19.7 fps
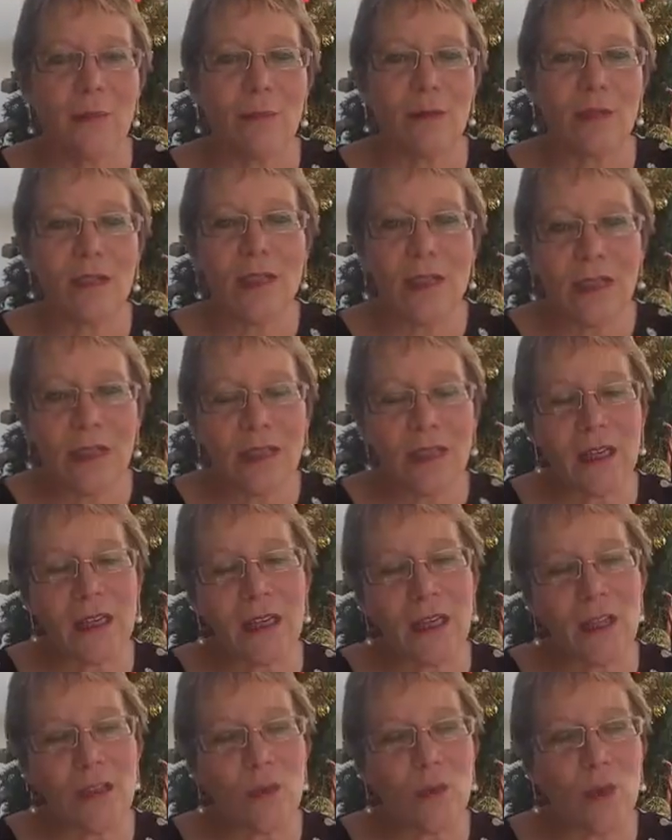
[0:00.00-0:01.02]

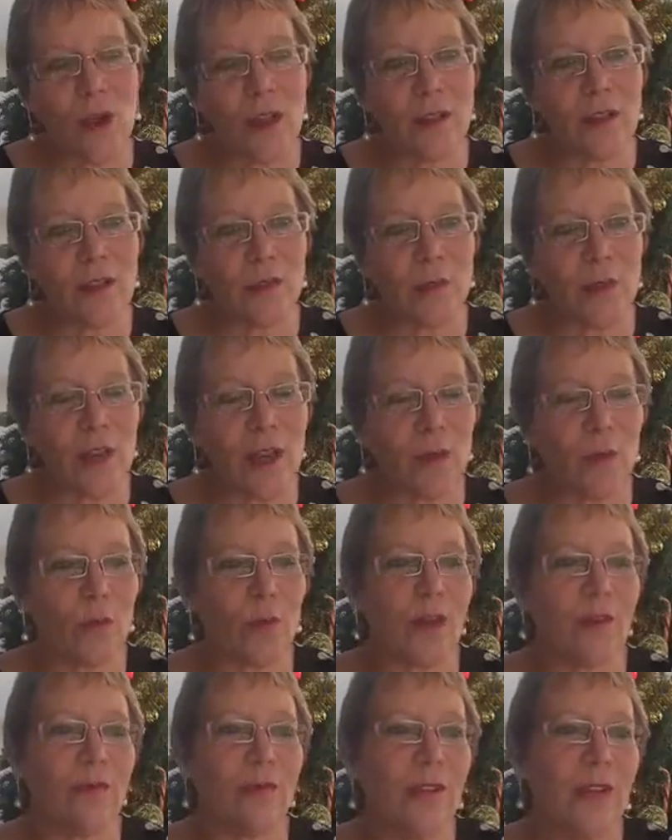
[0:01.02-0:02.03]
particularly the ones where
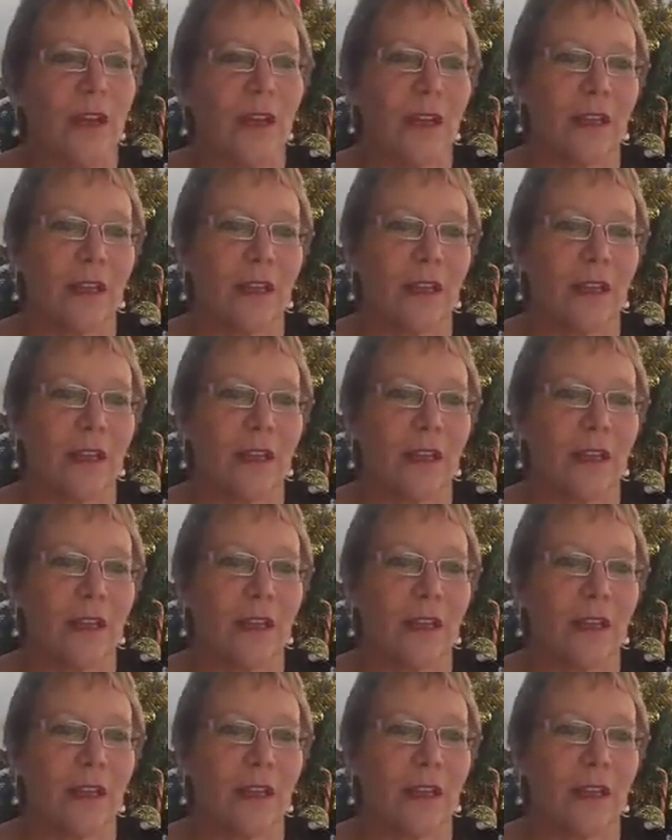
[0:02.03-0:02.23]
we've